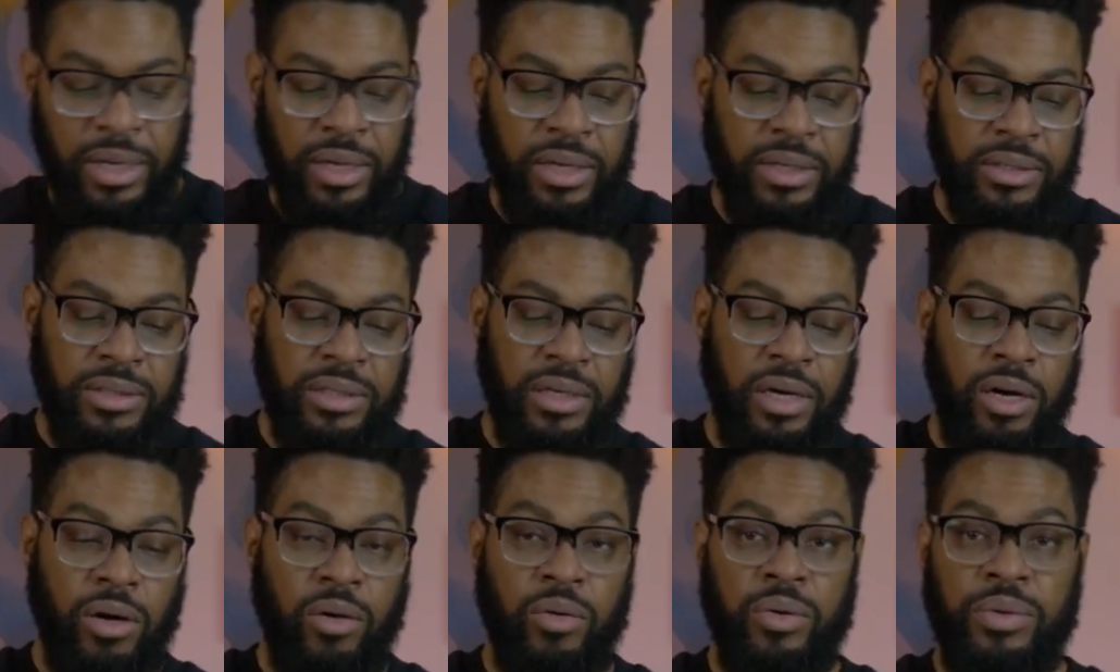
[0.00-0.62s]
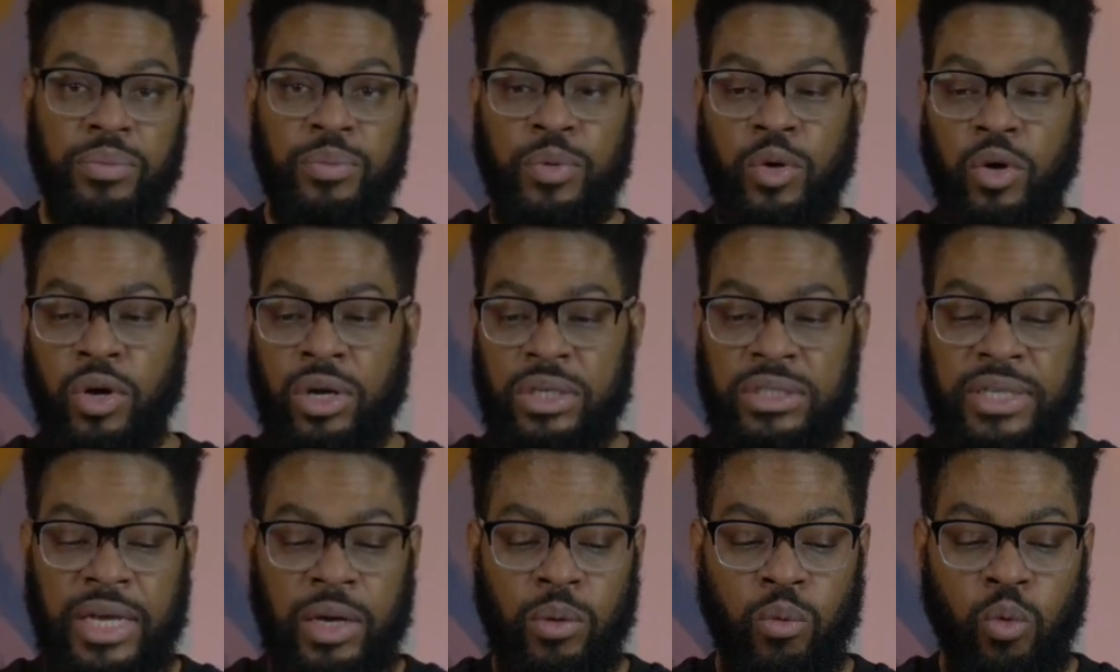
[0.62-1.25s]
So we're going to
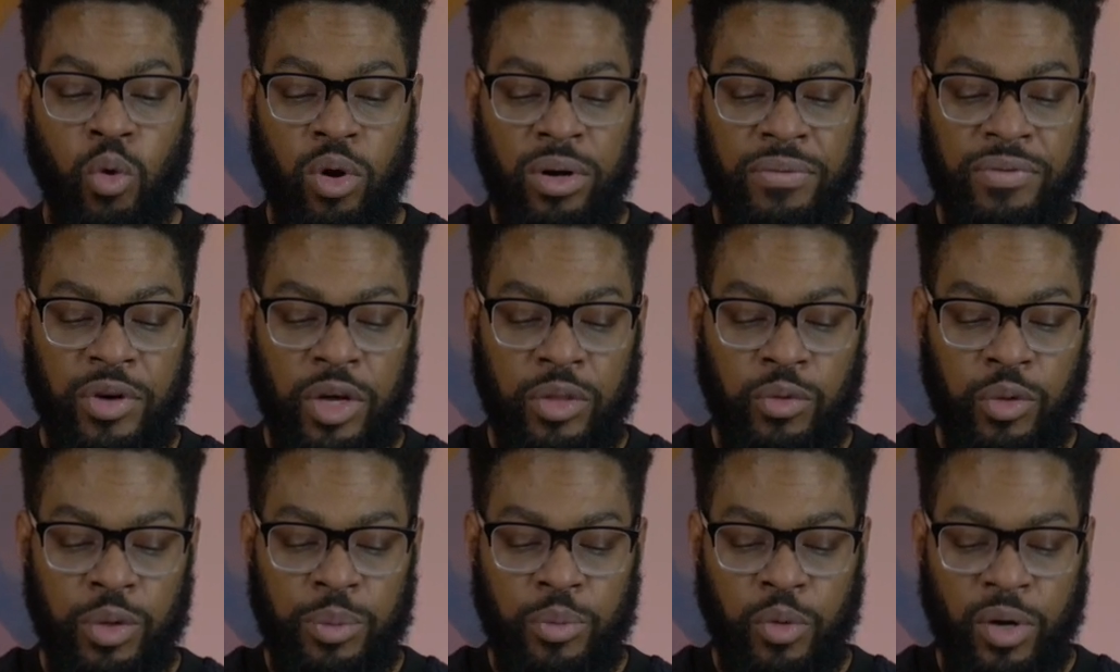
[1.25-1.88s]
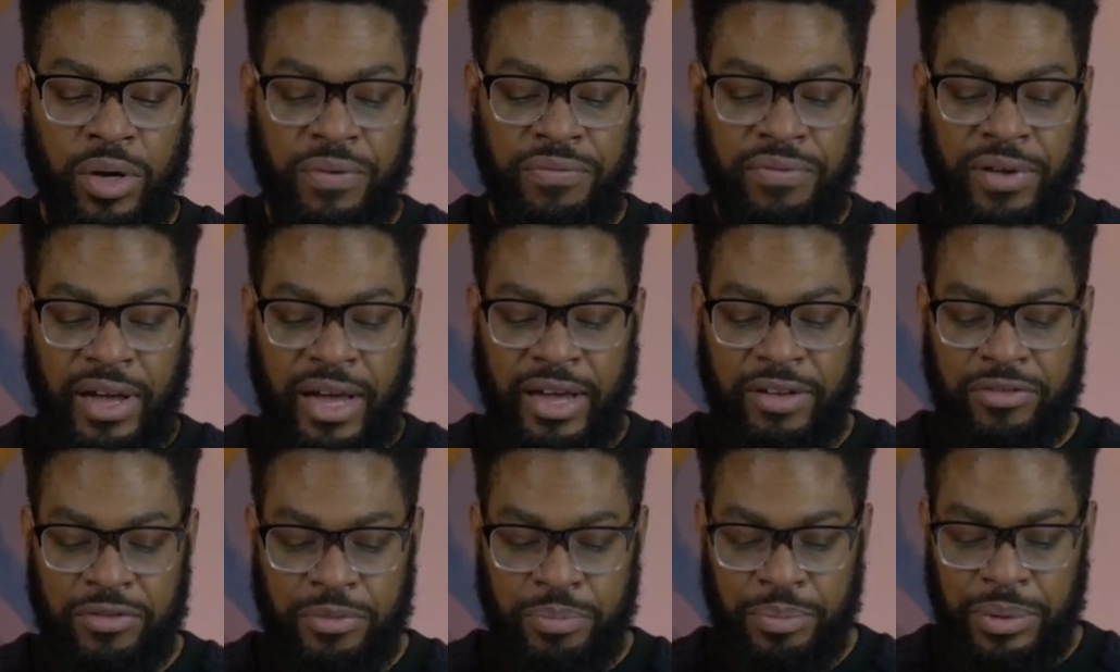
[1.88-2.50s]
take one of our
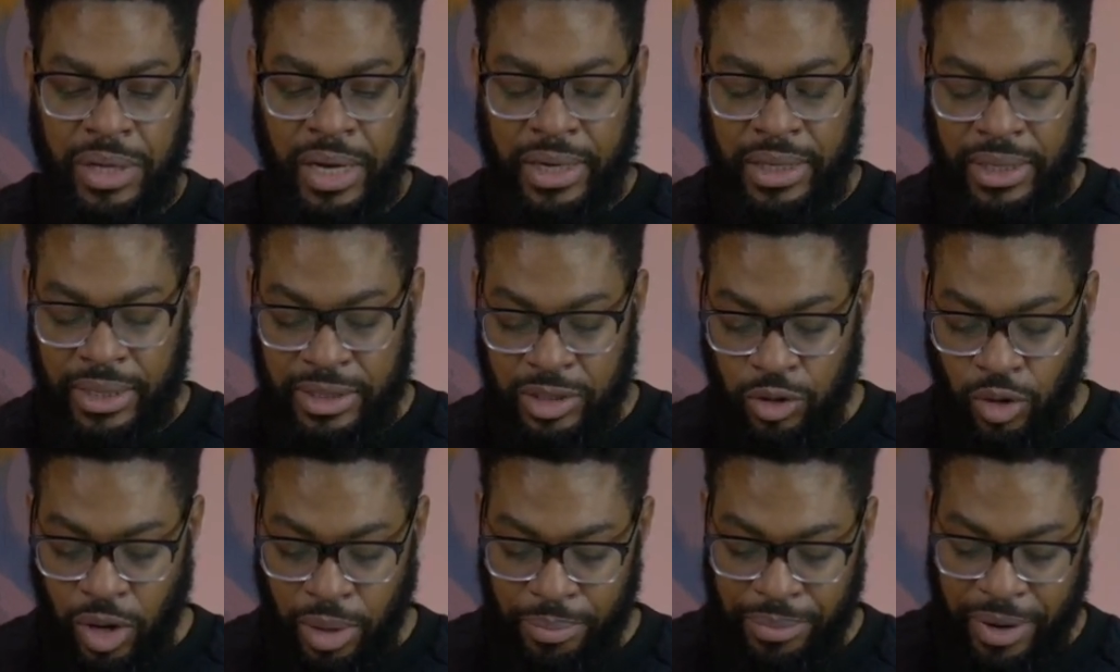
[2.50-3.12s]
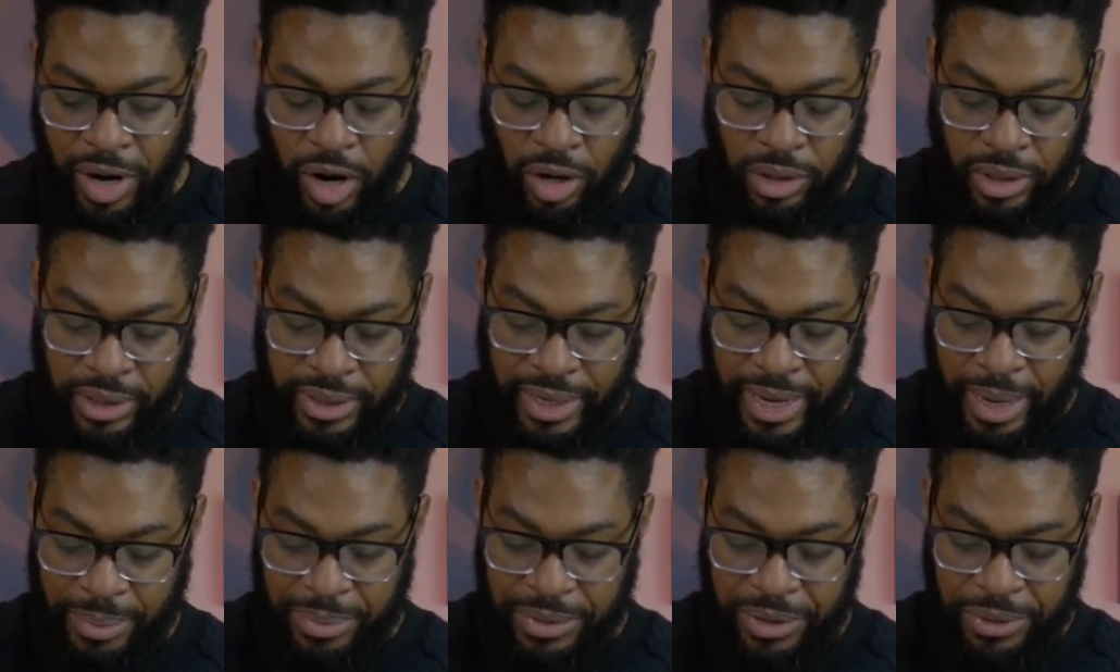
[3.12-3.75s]
3.5s, plug it into our barrel
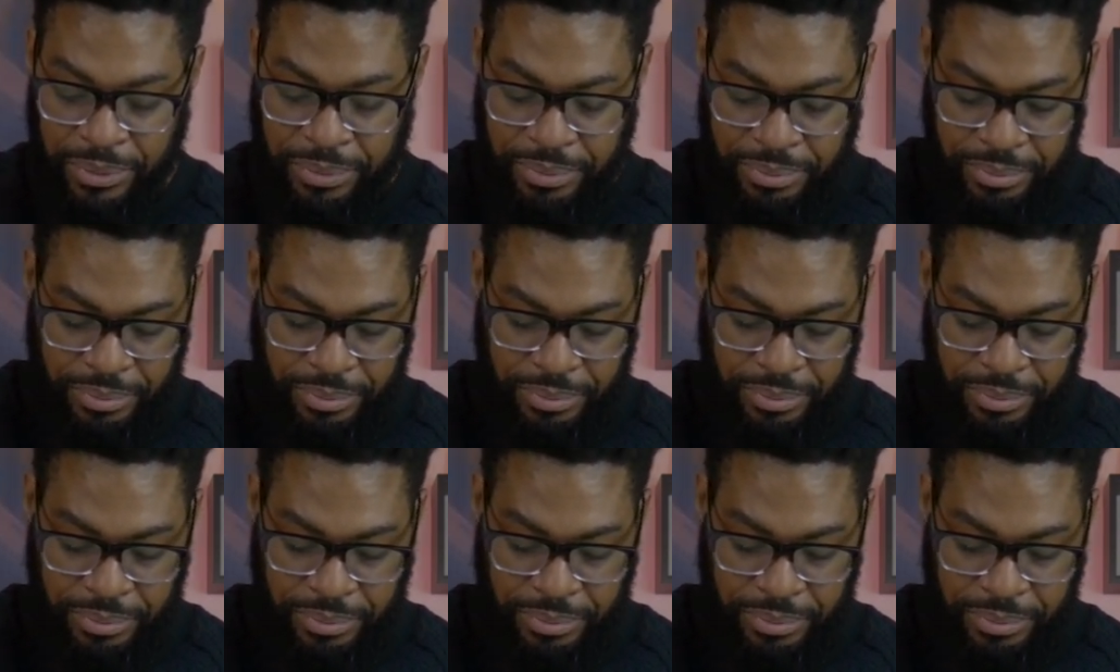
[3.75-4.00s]
adapter,